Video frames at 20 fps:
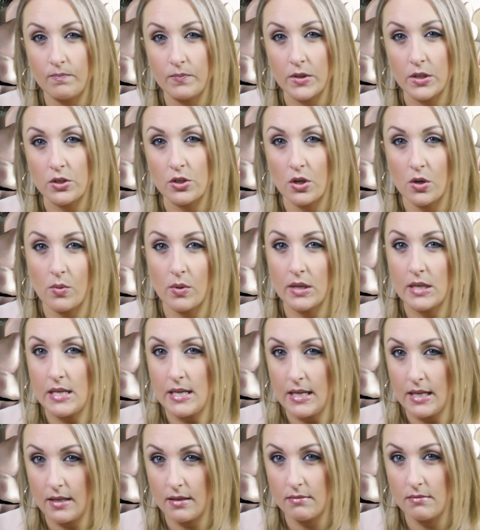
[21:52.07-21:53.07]
You don't want to
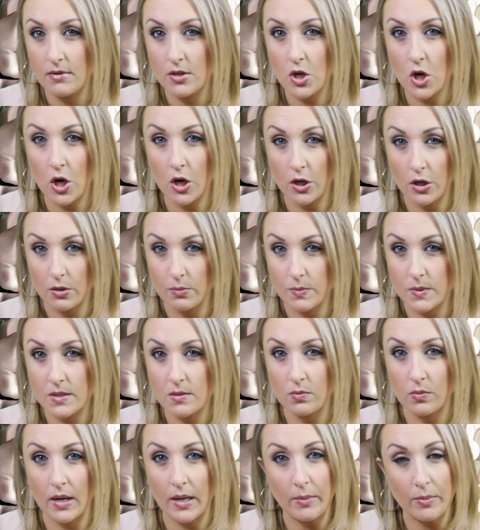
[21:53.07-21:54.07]
eat carbs
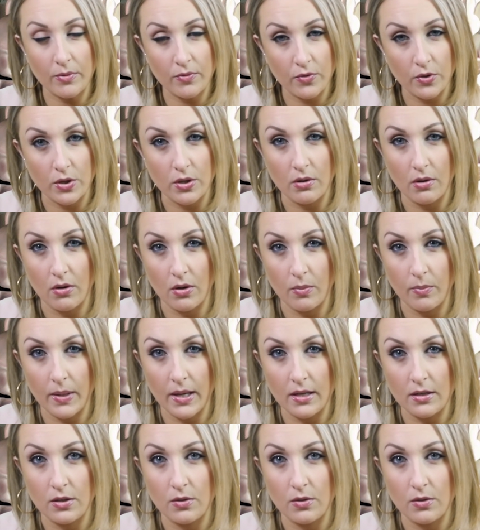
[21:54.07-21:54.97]
right before you go to bed.